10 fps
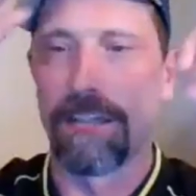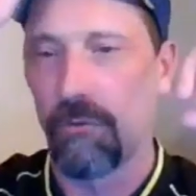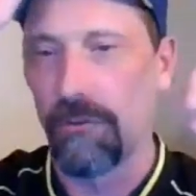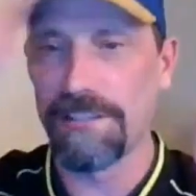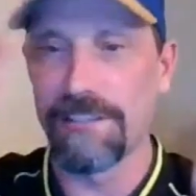it
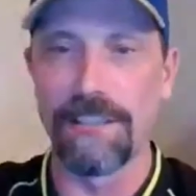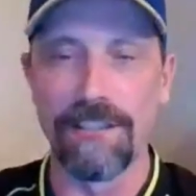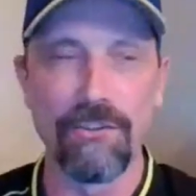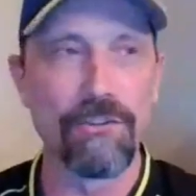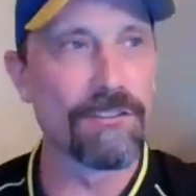wasn't at
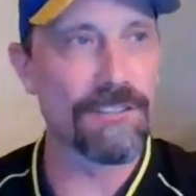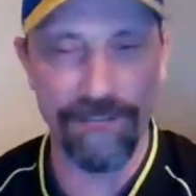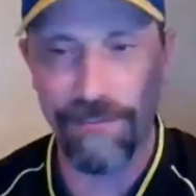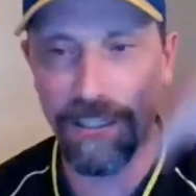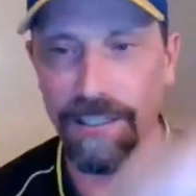you. It was the
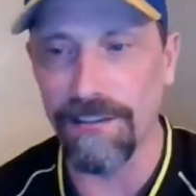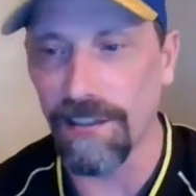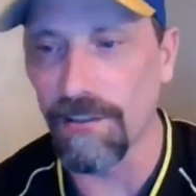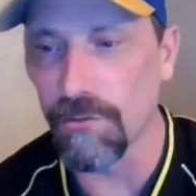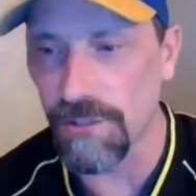fucking
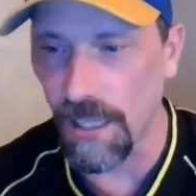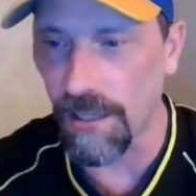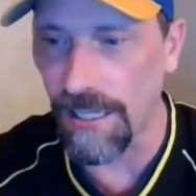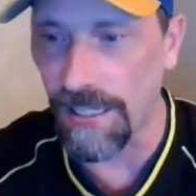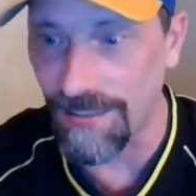thing. It
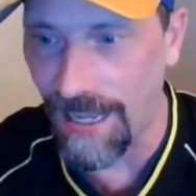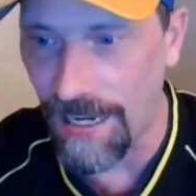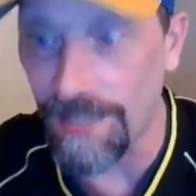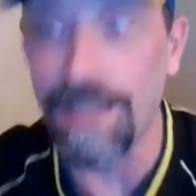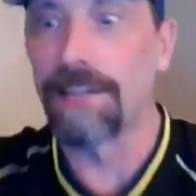like
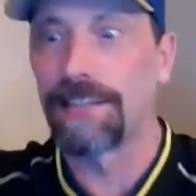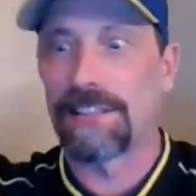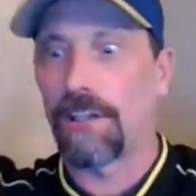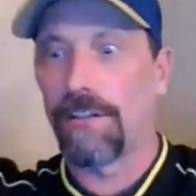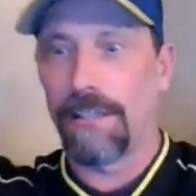died and then it
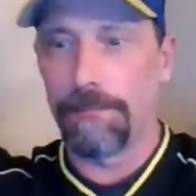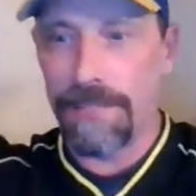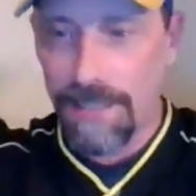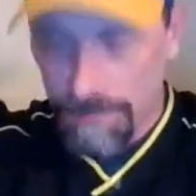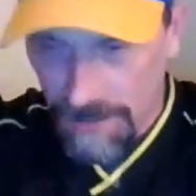started up
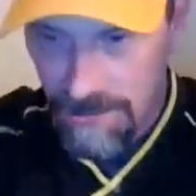again. I'm like,